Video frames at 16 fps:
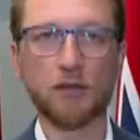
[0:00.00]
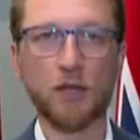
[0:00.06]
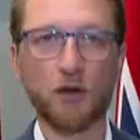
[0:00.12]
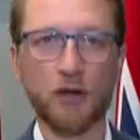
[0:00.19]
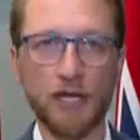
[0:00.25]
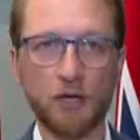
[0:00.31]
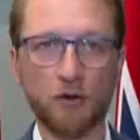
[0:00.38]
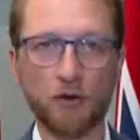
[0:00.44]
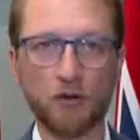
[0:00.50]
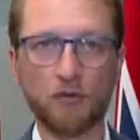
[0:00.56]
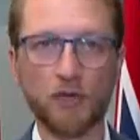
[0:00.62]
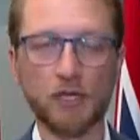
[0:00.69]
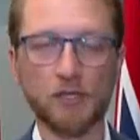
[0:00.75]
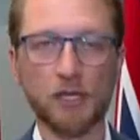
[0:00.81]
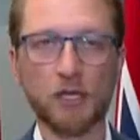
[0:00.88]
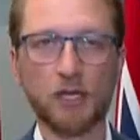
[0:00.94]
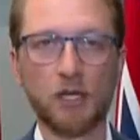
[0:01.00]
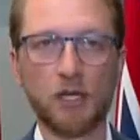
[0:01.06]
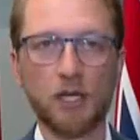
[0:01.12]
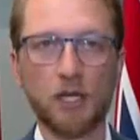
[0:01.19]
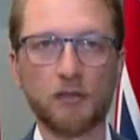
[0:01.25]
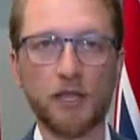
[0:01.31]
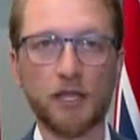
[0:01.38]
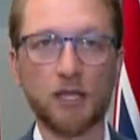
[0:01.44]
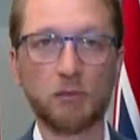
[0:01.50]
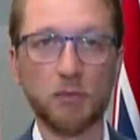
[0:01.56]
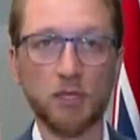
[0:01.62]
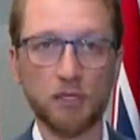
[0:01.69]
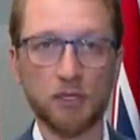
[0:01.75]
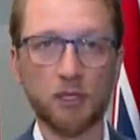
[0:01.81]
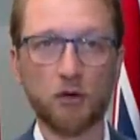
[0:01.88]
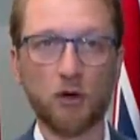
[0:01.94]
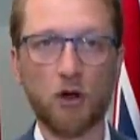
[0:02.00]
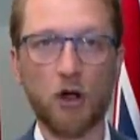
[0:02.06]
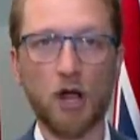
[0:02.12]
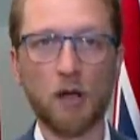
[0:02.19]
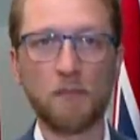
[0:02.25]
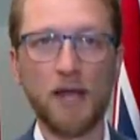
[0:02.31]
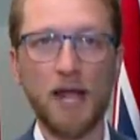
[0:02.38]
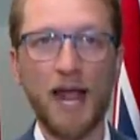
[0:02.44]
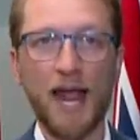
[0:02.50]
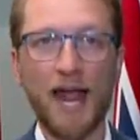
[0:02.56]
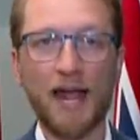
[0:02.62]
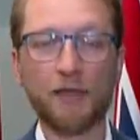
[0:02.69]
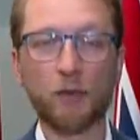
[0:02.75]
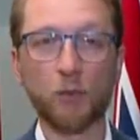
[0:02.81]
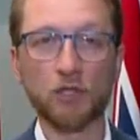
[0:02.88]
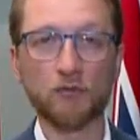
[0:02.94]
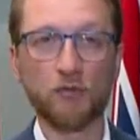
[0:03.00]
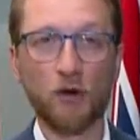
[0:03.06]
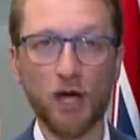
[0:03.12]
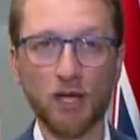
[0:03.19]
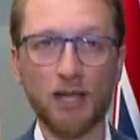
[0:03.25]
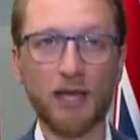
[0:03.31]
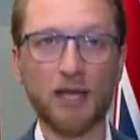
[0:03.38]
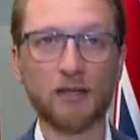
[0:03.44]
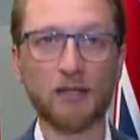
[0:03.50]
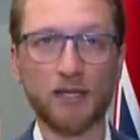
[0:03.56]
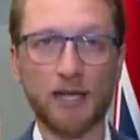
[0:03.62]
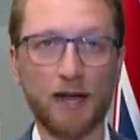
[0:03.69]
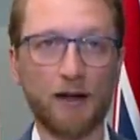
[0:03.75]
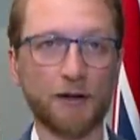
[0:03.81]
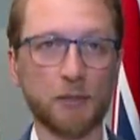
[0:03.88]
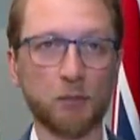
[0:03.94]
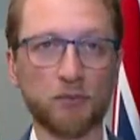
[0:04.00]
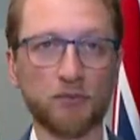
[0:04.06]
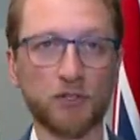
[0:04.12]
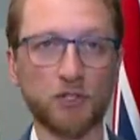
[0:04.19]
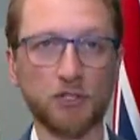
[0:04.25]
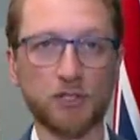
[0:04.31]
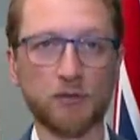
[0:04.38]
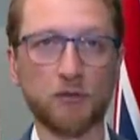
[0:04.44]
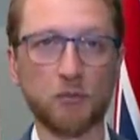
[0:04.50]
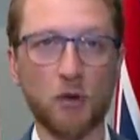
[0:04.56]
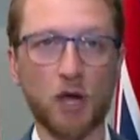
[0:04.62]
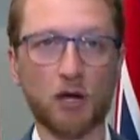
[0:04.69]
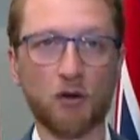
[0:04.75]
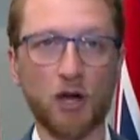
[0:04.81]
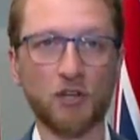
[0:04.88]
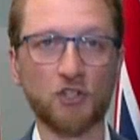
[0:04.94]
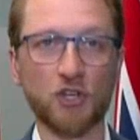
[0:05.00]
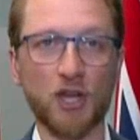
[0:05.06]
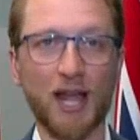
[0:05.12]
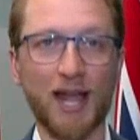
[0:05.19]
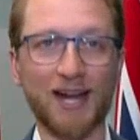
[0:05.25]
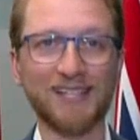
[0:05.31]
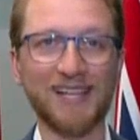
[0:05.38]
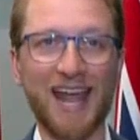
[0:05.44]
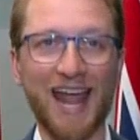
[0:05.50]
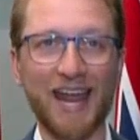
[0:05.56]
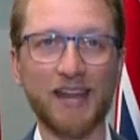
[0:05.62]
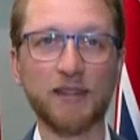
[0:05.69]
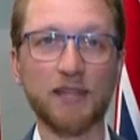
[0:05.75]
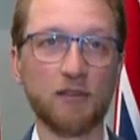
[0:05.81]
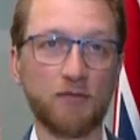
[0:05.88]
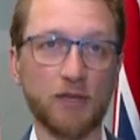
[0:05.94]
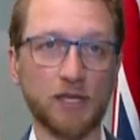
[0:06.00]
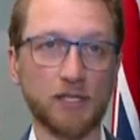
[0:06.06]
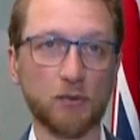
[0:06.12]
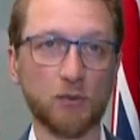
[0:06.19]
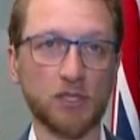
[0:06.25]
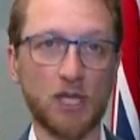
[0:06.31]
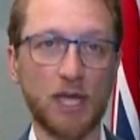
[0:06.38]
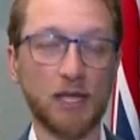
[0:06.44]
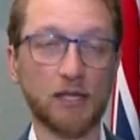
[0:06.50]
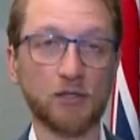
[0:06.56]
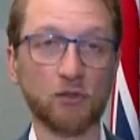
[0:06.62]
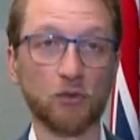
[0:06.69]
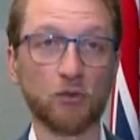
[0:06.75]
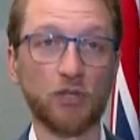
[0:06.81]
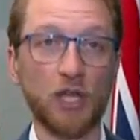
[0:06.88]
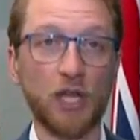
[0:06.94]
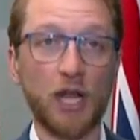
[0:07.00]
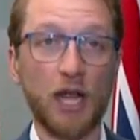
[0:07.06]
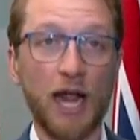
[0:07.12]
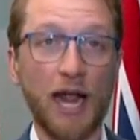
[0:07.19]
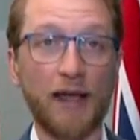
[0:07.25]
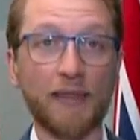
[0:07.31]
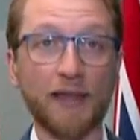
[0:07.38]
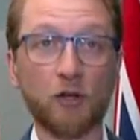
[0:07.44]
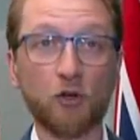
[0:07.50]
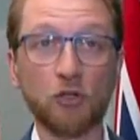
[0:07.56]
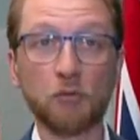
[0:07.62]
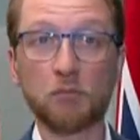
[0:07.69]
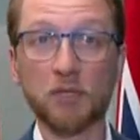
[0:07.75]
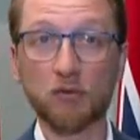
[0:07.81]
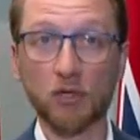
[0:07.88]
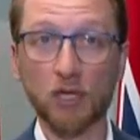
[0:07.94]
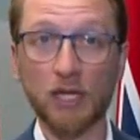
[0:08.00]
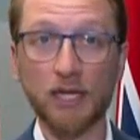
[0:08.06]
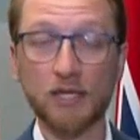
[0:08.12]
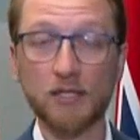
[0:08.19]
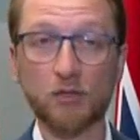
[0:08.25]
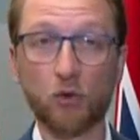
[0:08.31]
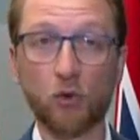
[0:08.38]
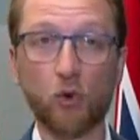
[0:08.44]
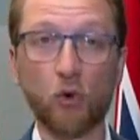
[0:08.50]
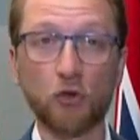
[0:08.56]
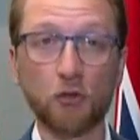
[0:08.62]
they're here on a visa, they committed a crime which violated the character provisions of the Migration Act, and their visa was cancelled, and they couldn't be released or